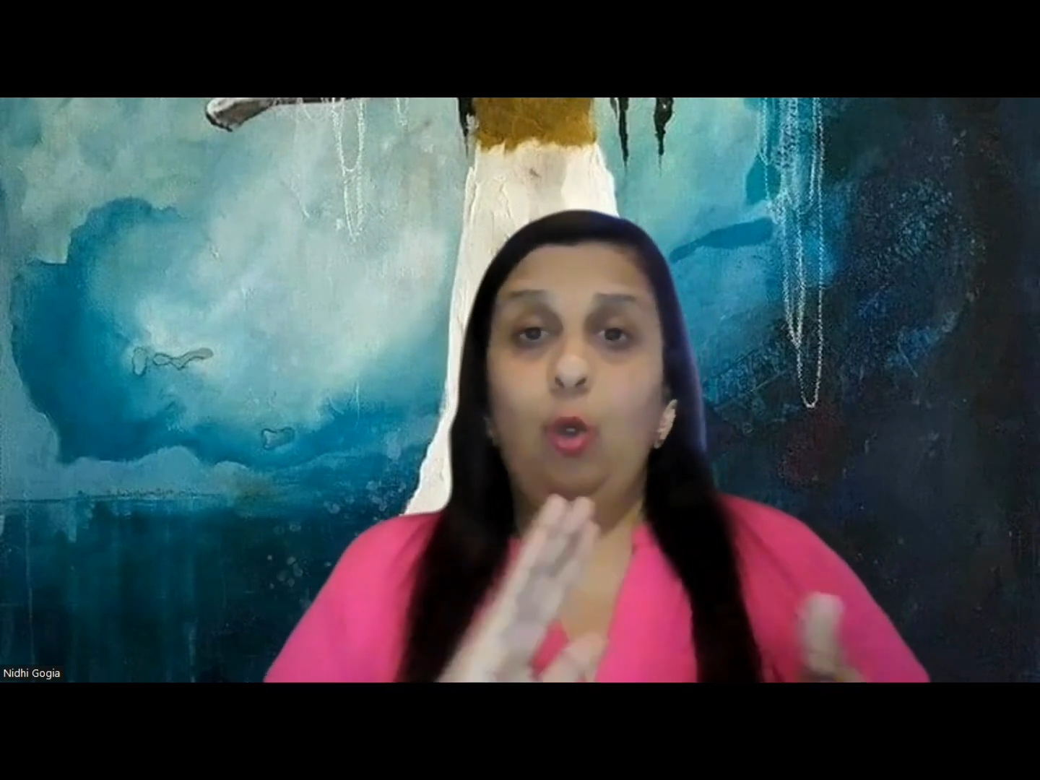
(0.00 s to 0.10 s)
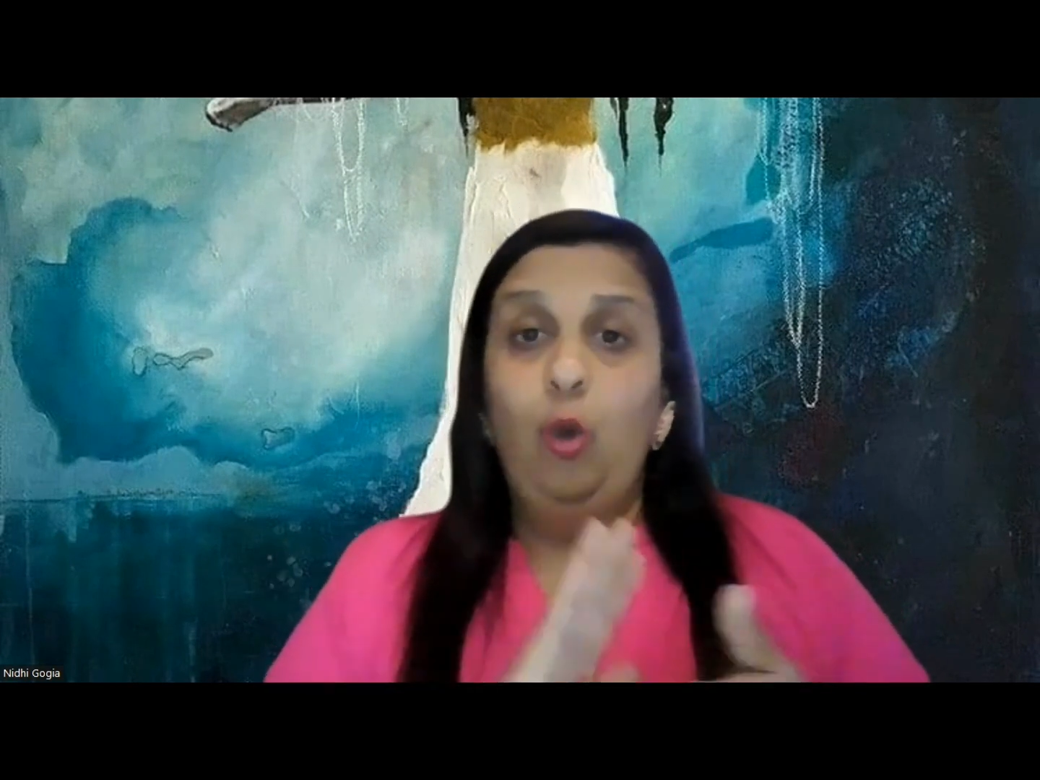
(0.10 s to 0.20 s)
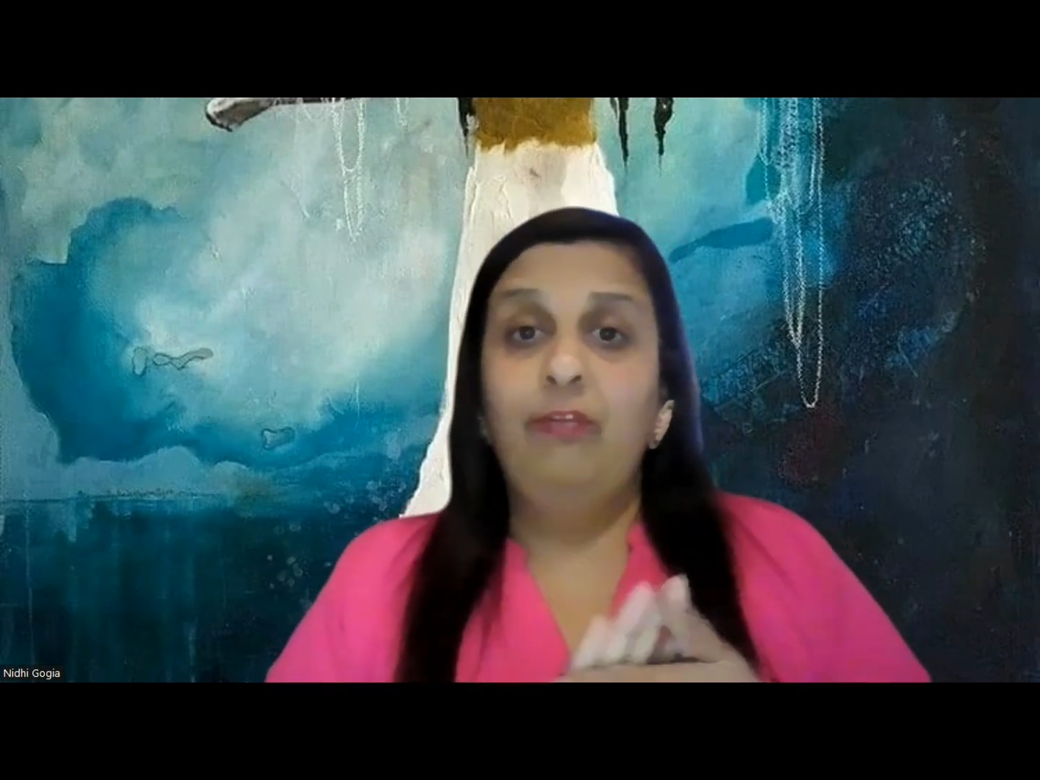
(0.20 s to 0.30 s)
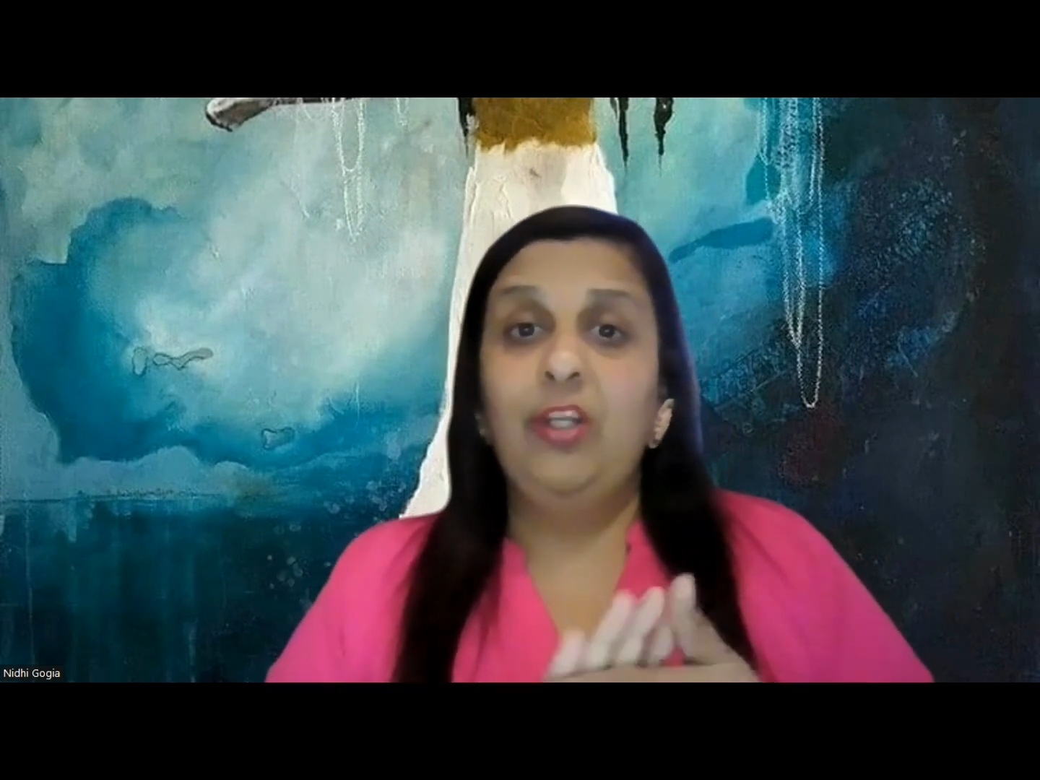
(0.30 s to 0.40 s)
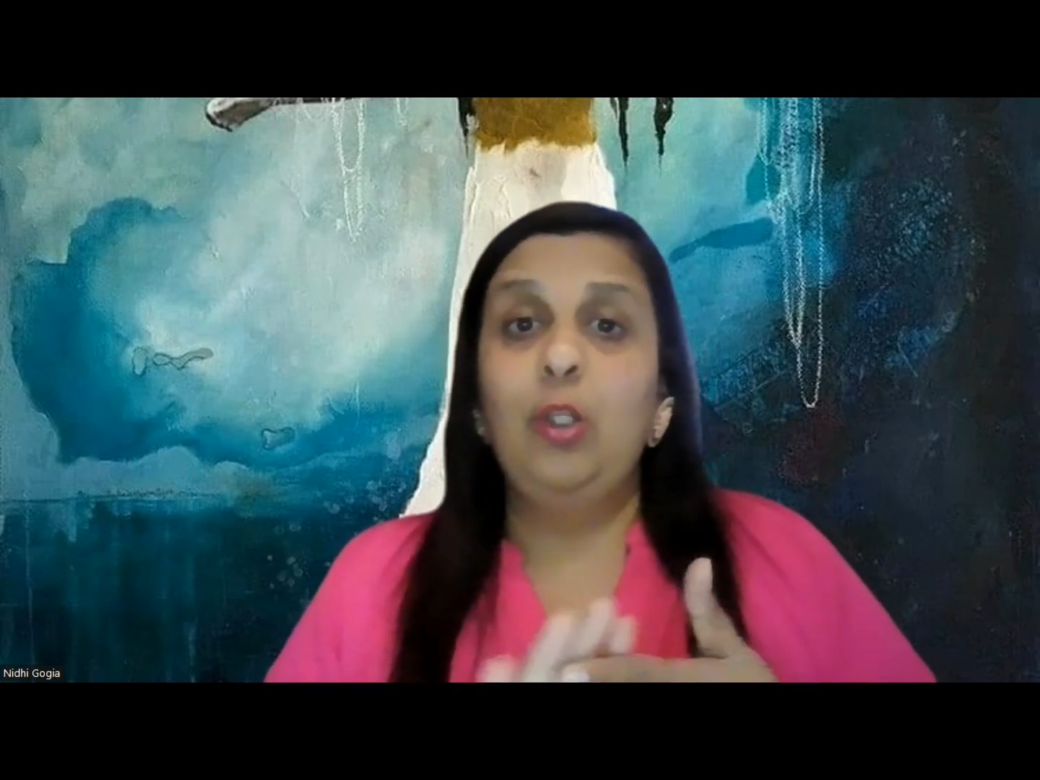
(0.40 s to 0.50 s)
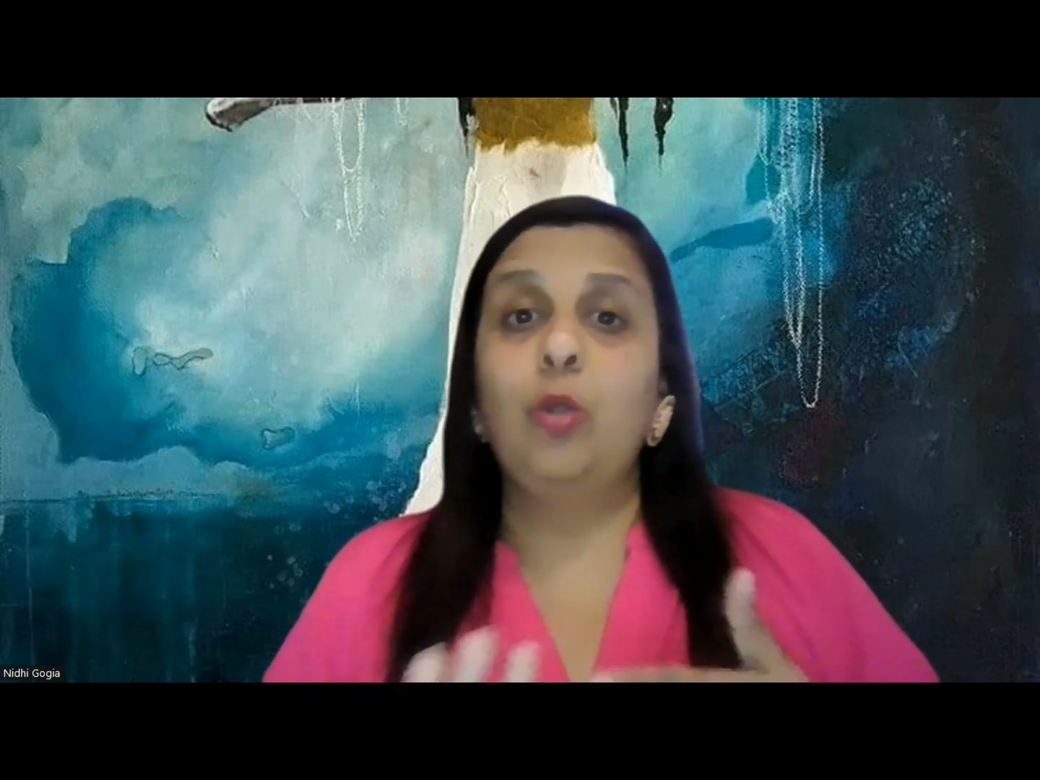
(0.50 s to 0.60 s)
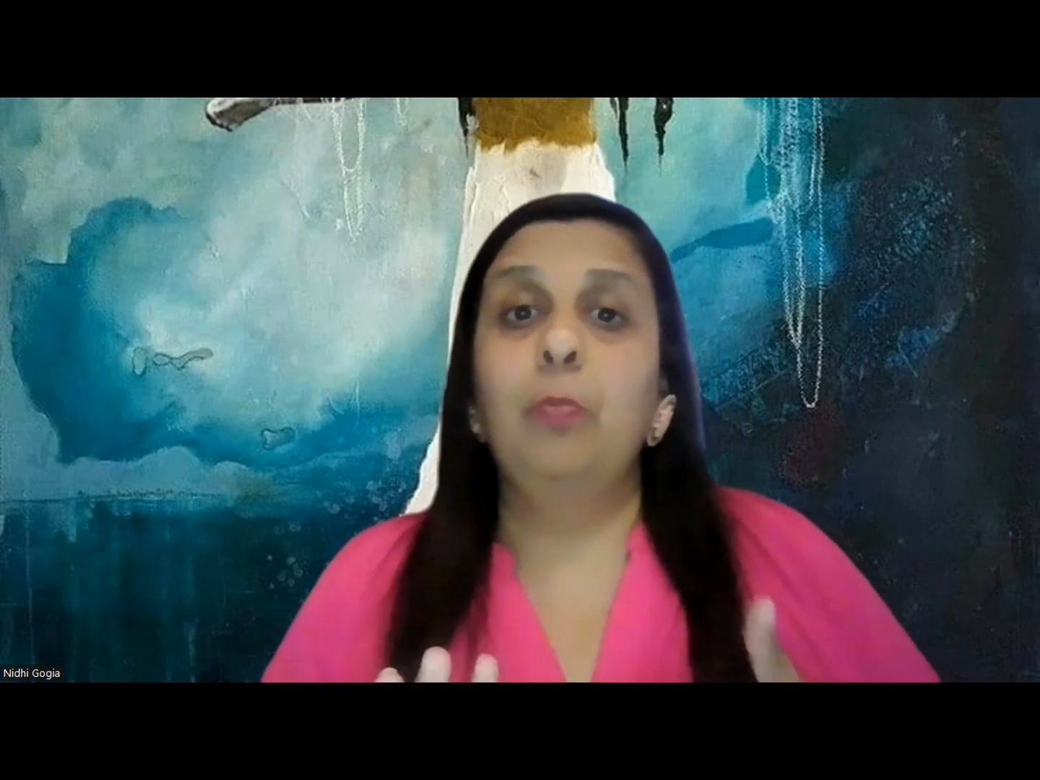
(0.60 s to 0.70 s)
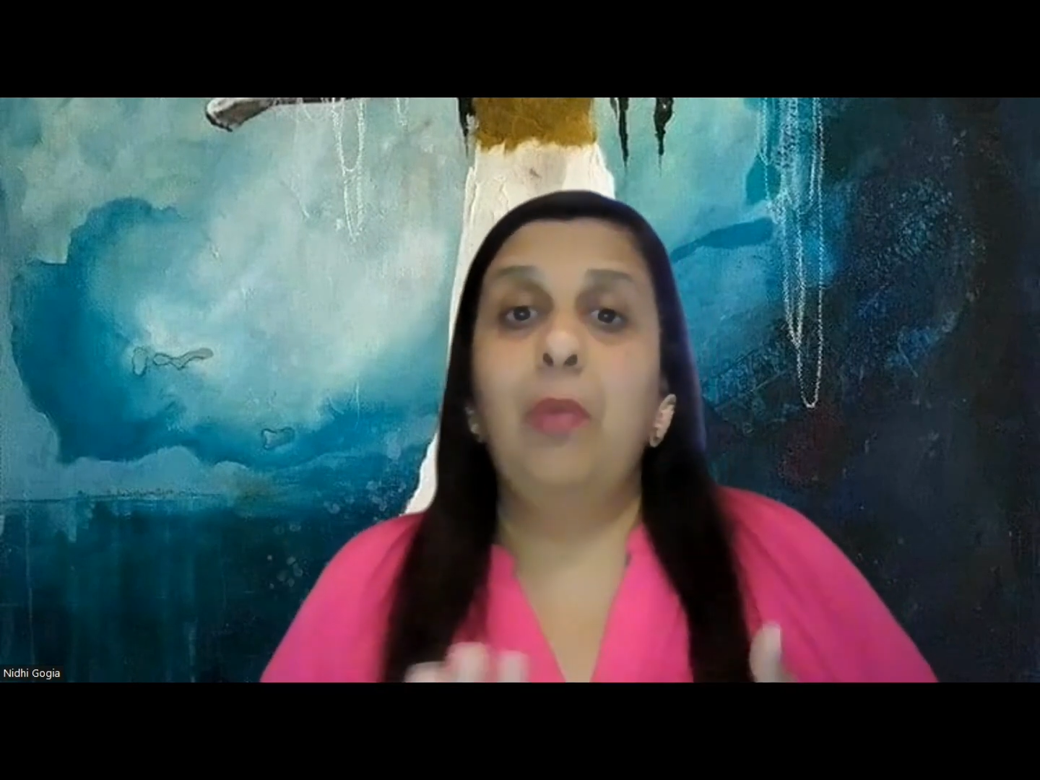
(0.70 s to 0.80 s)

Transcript: overlook